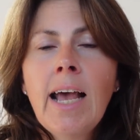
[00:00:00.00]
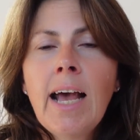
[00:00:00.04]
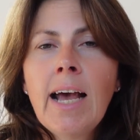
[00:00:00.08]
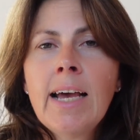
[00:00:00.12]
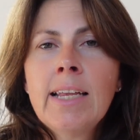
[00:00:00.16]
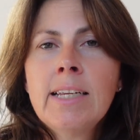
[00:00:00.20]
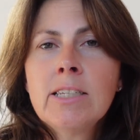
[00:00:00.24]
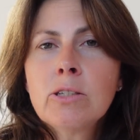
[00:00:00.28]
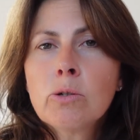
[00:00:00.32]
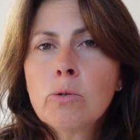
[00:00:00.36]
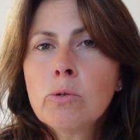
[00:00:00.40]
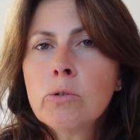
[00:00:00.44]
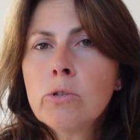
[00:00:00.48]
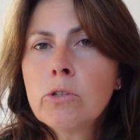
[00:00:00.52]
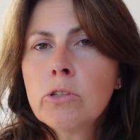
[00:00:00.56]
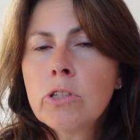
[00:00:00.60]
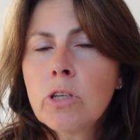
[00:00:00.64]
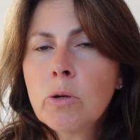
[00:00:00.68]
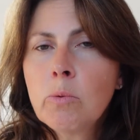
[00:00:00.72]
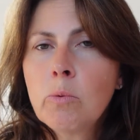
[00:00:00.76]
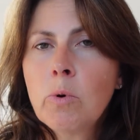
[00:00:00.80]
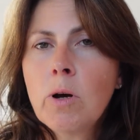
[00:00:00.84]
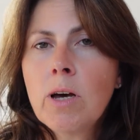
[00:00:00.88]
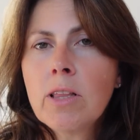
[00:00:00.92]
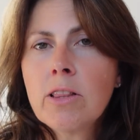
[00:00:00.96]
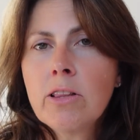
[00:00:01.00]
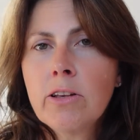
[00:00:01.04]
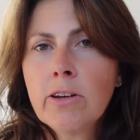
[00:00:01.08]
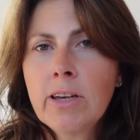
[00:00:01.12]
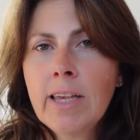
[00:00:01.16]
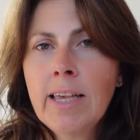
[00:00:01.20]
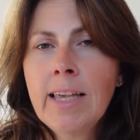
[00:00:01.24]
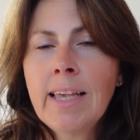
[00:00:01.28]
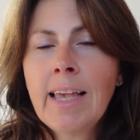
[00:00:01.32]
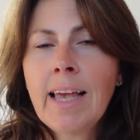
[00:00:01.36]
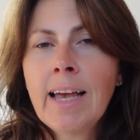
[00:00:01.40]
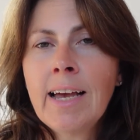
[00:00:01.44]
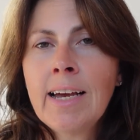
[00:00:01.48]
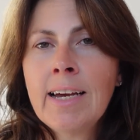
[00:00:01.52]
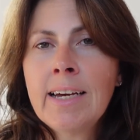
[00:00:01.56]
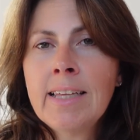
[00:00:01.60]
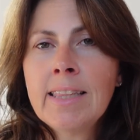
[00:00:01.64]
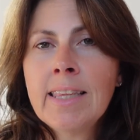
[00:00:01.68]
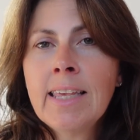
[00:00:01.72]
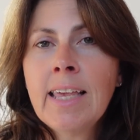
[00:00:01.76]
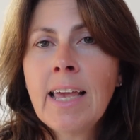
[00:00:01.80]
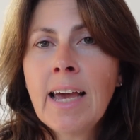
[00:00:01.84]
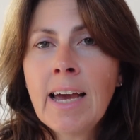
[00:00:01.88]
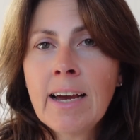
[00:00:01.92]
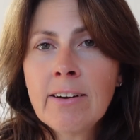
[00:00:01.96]
And it's also worth looking
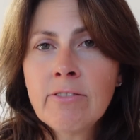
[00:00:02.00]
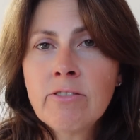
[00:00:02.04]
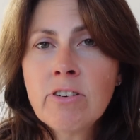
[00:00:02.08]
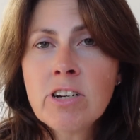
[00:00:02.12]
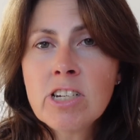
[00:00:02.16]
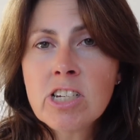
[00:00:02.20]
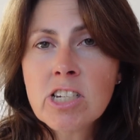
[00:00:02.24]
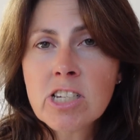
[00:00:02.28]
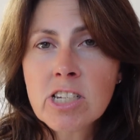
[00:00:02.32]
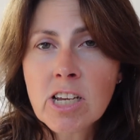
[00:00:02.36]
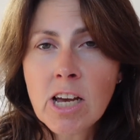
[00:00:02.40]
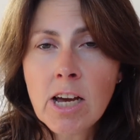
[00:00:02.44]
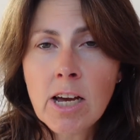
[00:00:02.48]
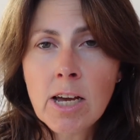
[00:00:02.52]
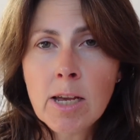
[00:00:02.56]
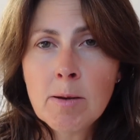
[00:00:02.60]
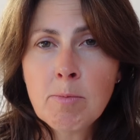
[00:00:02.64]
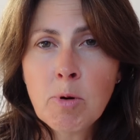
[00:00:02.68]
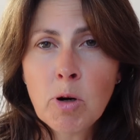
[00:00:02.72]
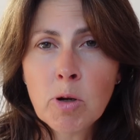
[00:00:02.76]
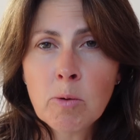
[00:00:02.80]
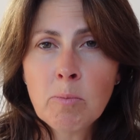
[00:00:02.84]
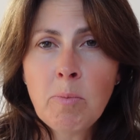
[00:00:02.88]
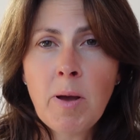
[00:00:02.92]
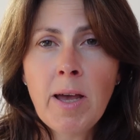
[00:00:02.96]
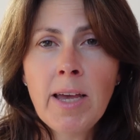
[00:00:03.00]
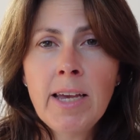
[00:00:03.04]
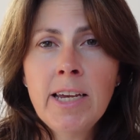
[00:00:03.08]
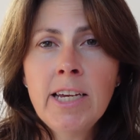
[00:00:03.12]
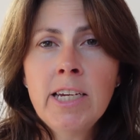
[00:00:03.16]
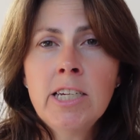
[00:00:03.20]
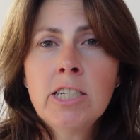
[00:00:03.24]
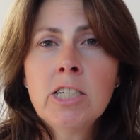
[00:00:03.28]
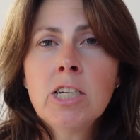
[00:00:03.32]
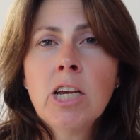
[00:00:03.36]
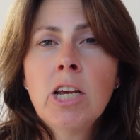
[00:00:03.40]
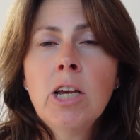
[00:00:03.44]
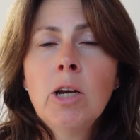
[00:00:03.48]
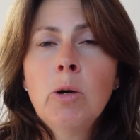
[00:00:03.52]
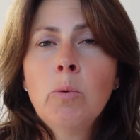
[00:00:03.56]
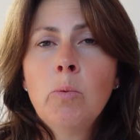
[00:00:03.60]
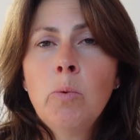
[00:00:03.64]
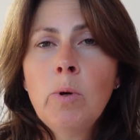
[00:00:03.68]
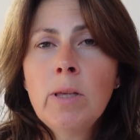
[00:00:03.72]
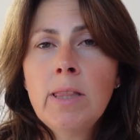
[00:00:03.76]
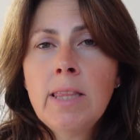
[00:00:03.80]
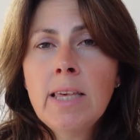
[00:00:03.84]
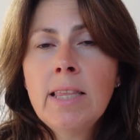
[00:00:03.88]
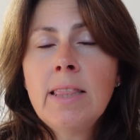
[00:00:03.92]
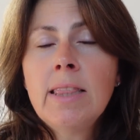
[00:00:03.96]
at the average time on page
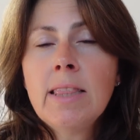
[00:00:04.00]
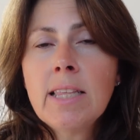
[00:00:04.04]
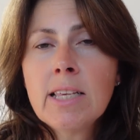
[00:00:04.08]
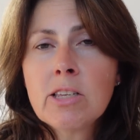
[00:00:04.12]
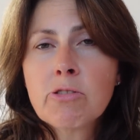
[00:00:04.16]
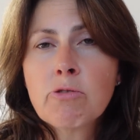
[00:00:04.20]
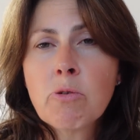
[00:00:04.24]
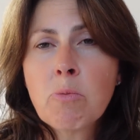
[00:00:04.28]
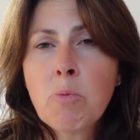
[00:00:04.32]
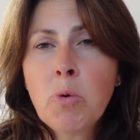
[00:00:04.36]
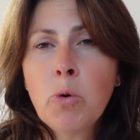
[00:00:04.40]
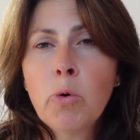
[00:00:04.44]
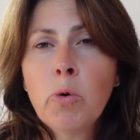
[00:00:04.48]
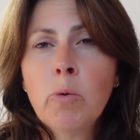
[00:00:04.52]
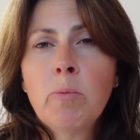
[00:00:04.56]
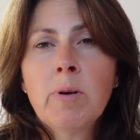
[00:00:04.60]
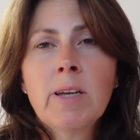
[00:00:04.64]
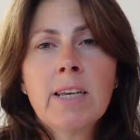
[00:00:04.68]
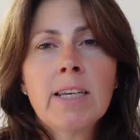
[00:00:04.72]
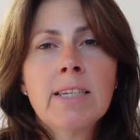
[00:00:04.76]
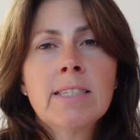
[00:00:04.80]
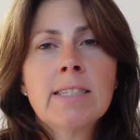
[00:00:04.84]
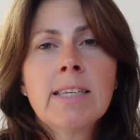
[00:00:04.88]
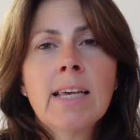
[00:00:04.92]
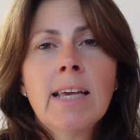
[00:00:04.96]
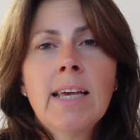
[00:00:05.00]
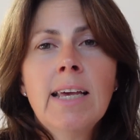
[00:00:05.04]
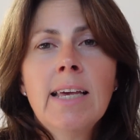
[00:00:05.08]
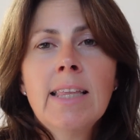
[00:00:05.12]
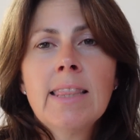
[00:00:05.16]
within this report, because